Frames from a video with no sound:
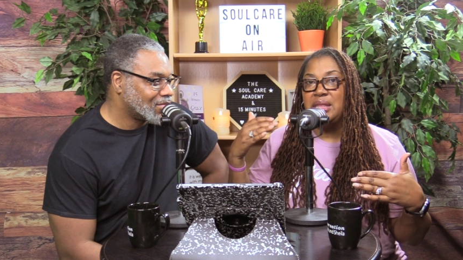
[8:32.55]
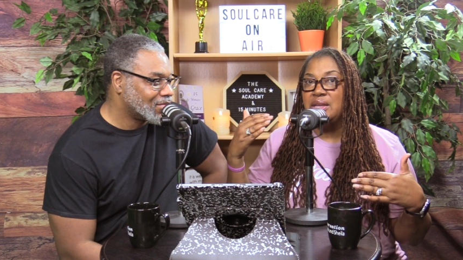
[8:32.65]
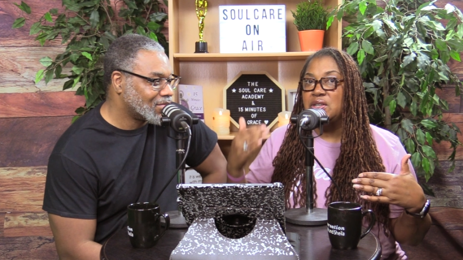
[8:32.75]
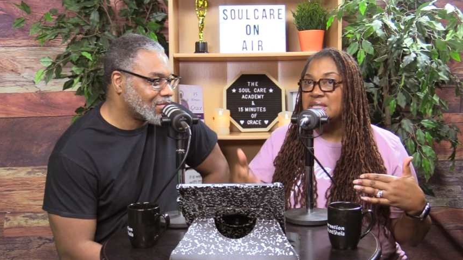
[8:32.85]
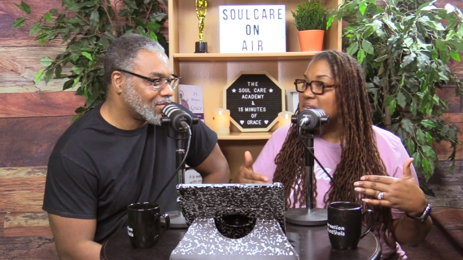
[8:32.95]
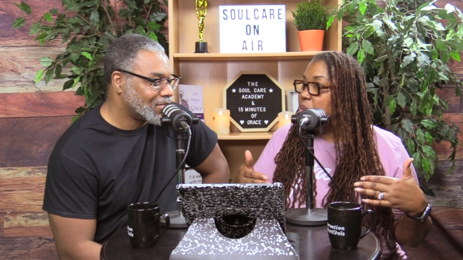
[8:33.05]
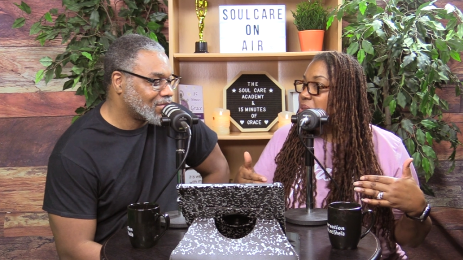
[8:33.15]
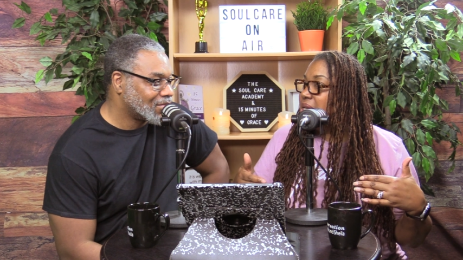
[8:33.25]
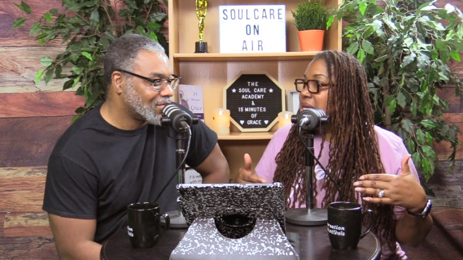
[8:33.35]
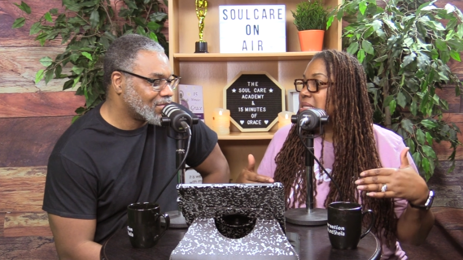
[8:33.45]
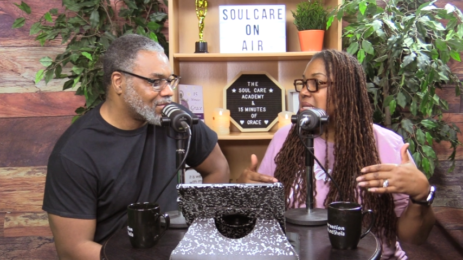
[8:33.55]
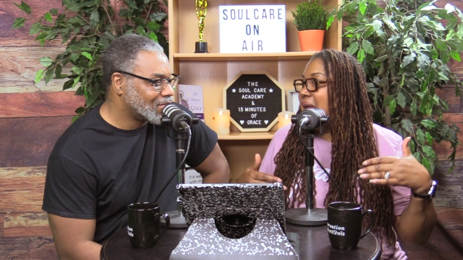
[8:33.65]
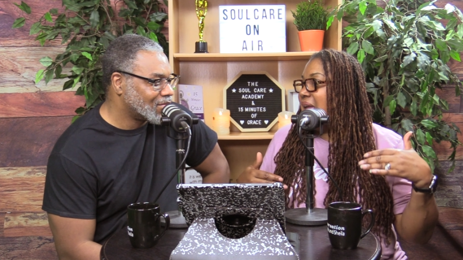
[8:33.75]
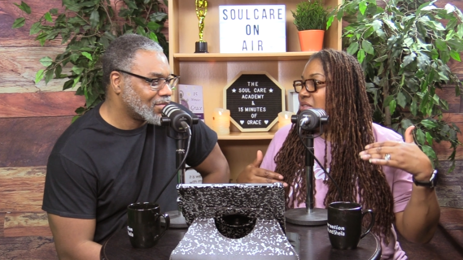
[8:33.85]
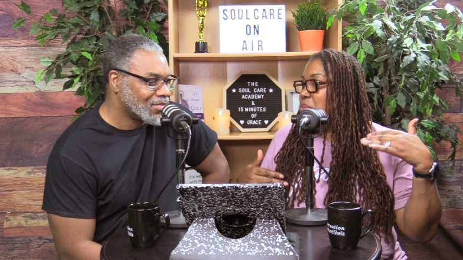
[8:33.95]
Speaker 1: their siblings, I
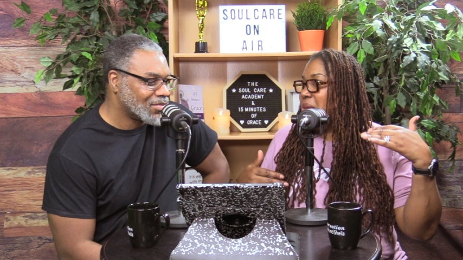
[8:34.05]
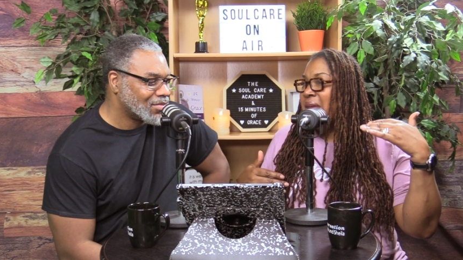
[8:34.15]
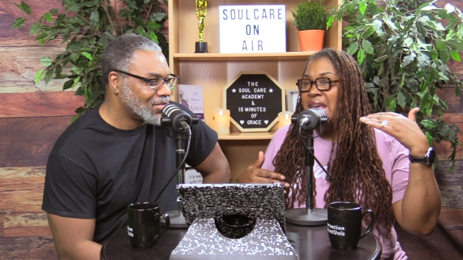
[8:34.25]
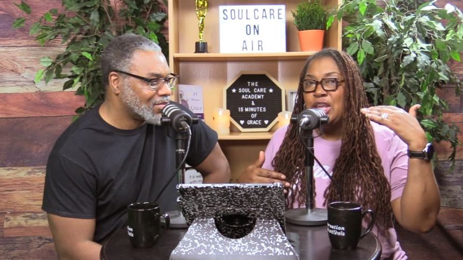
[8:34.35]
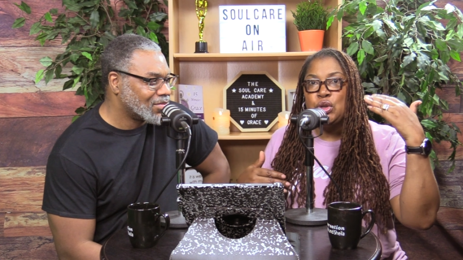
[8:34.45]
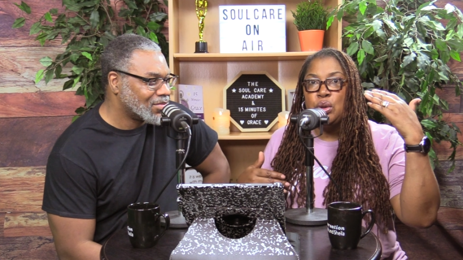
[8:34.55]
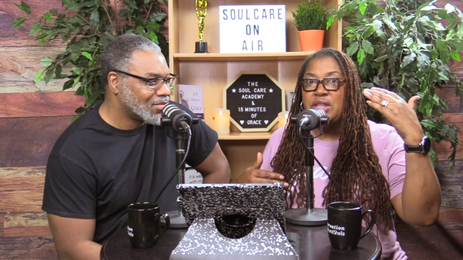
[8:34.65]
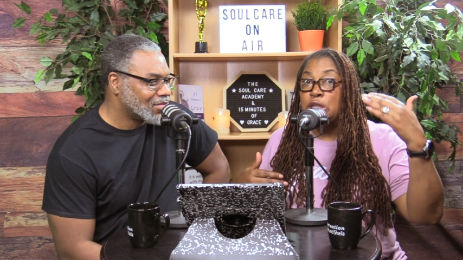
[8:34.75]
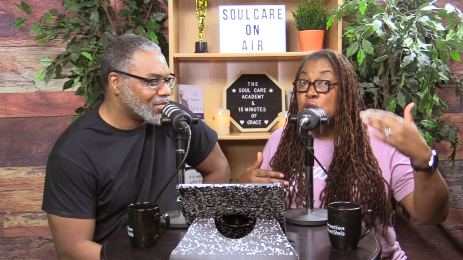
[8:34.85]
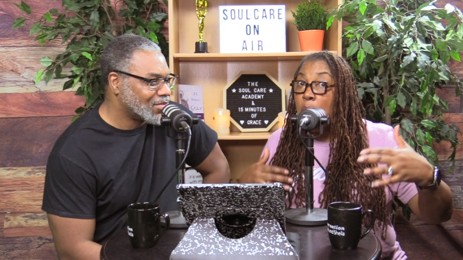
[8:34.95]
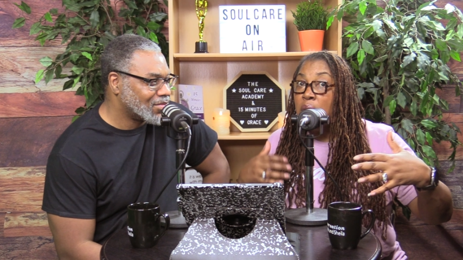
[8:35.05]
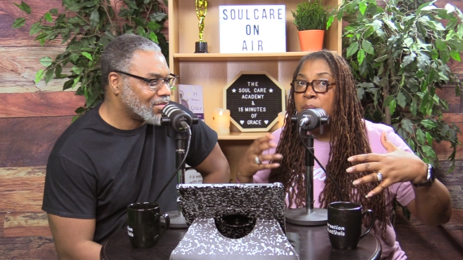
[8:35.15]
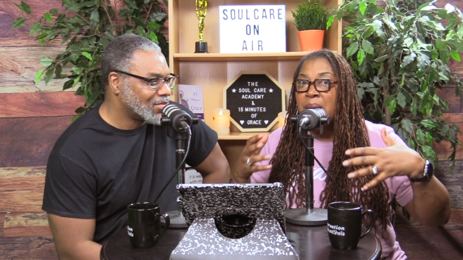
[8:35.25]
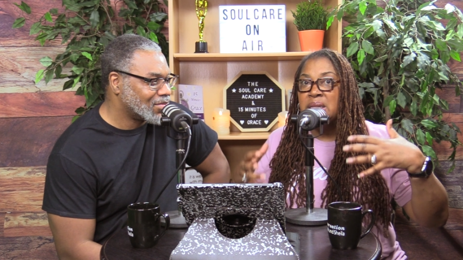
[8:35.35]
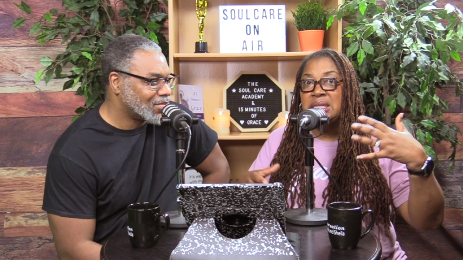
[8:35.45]
haven't met, you know, they talk
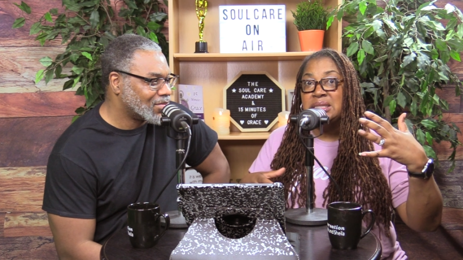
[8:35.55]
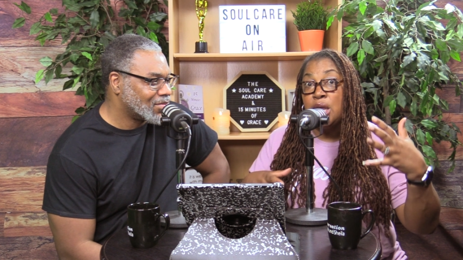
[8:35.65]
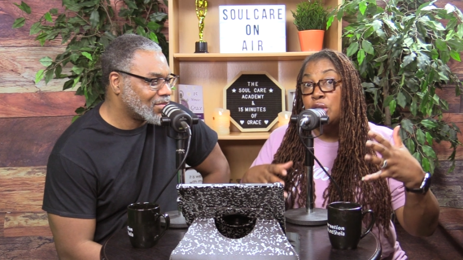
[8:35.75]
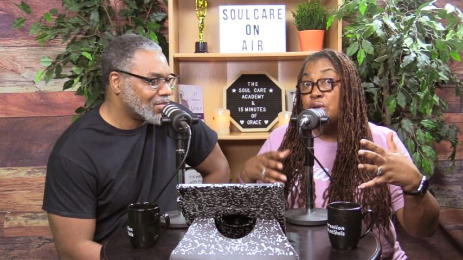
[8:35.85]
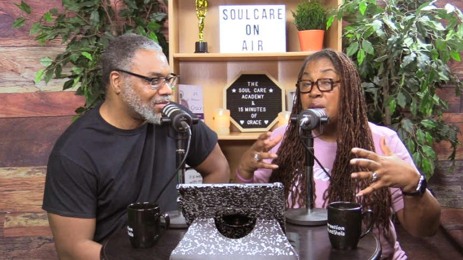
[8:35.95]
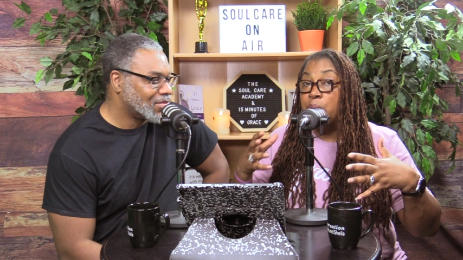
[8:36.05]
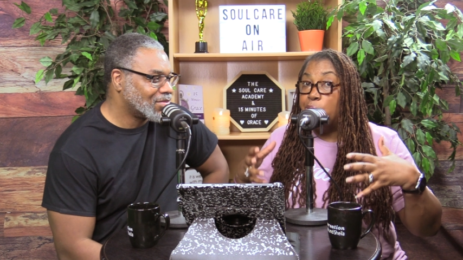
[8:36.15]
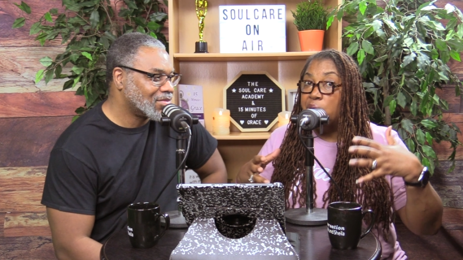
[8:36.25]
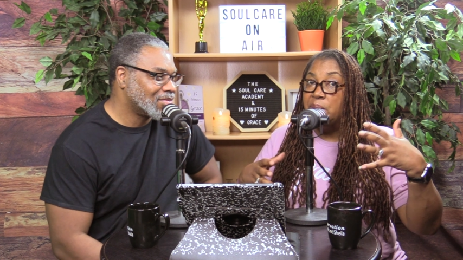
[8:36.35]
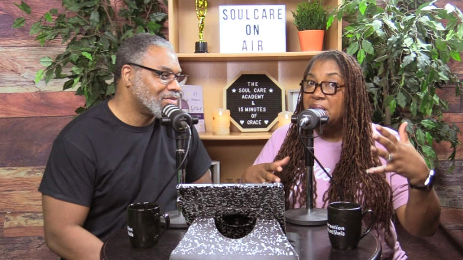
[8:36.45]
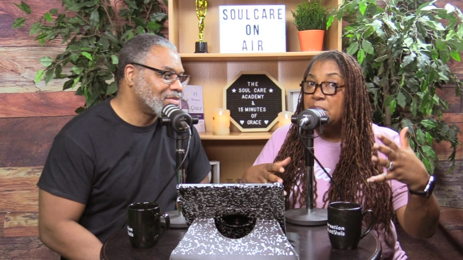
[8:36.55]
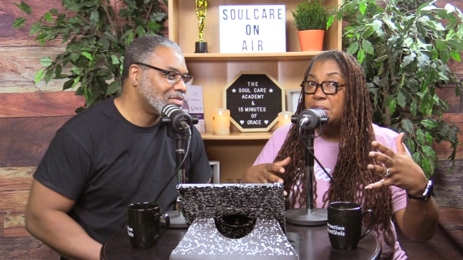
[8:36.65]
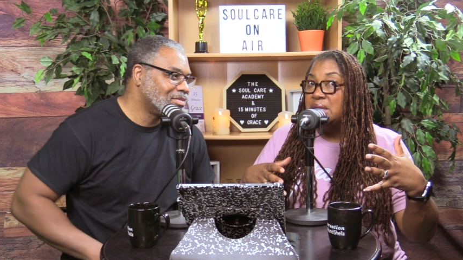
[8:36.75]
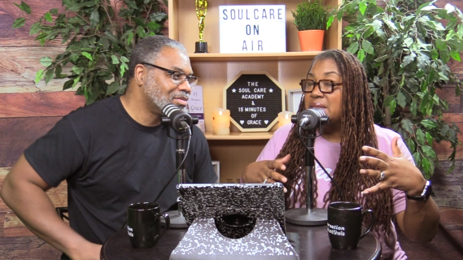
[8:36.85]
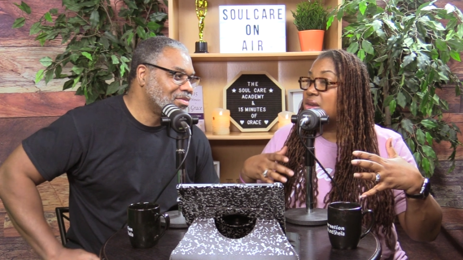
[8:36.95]
about these other important people in
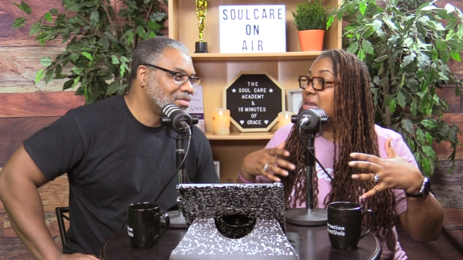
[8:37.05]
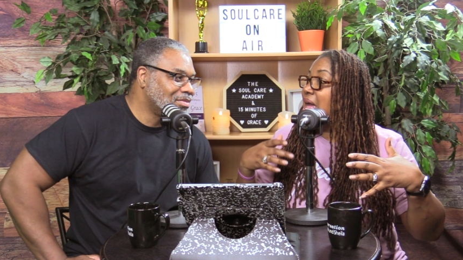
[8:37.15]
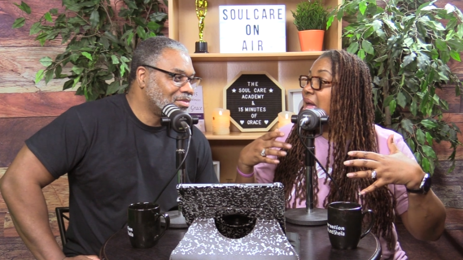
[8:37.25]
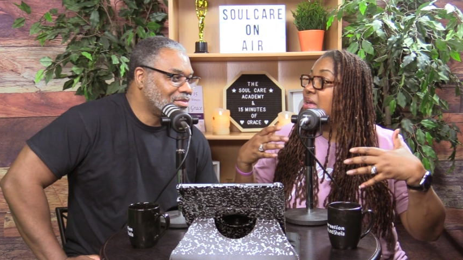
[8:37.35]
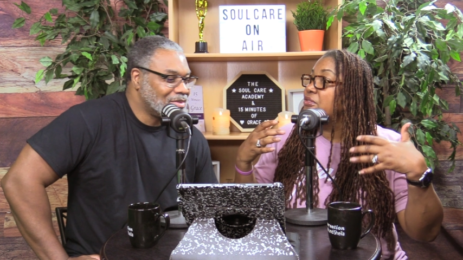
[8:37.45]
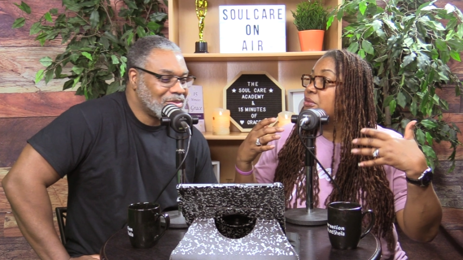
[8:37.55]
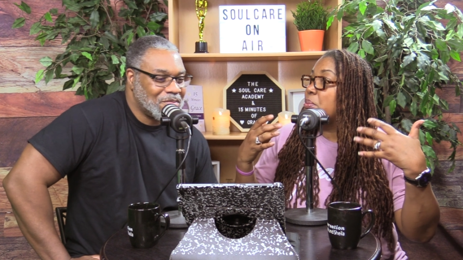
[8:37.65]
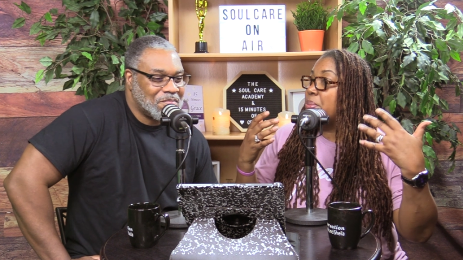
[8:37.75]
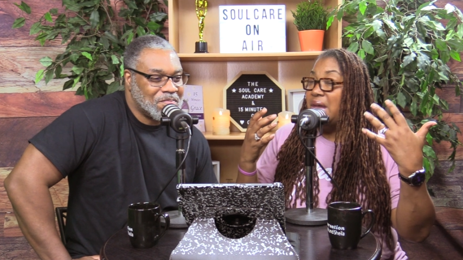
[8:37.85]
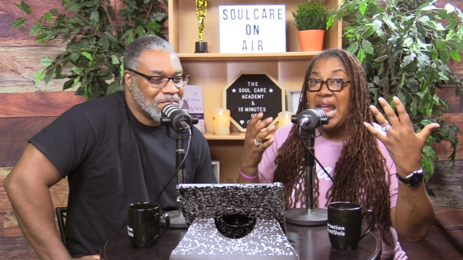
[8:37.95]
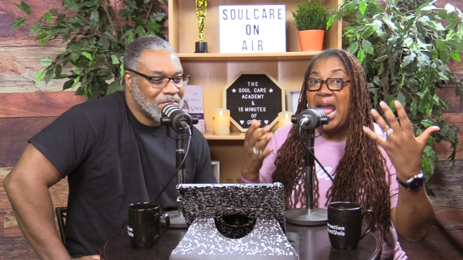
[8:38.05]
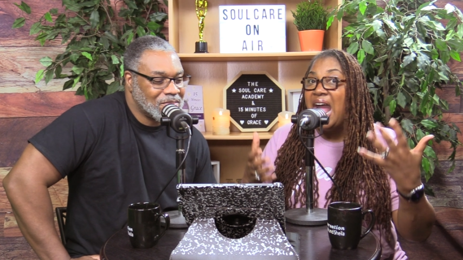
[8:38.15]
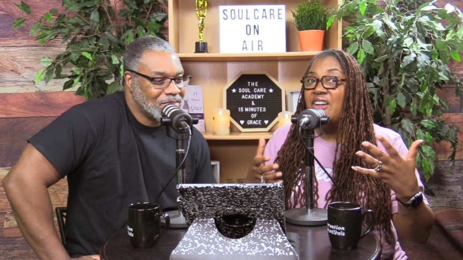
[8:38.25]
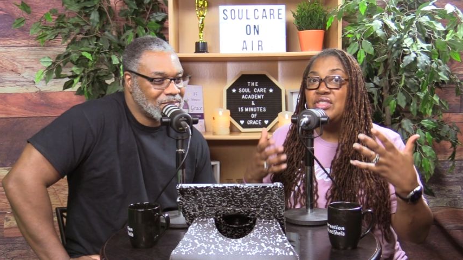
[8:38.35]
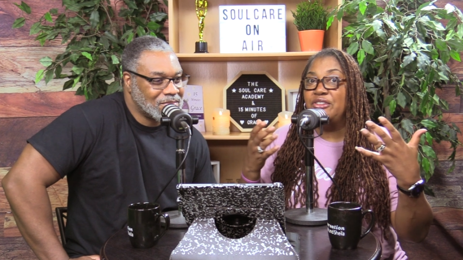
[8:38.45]
their life, but I've
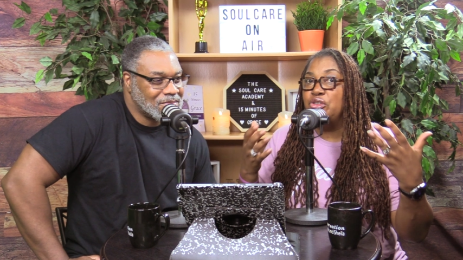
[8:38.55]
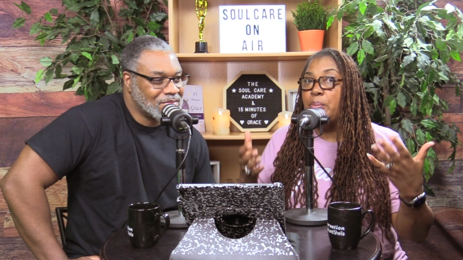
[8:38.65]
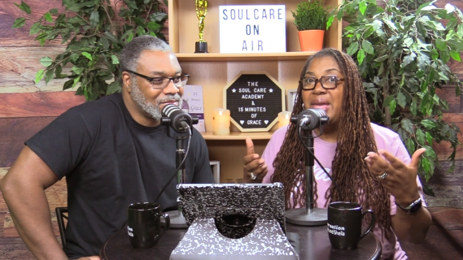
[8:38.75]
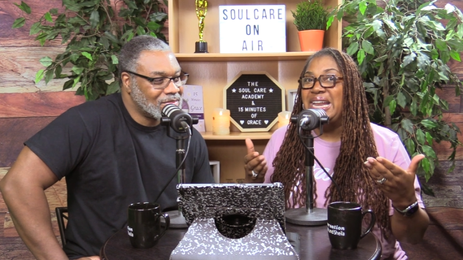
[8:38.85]
never met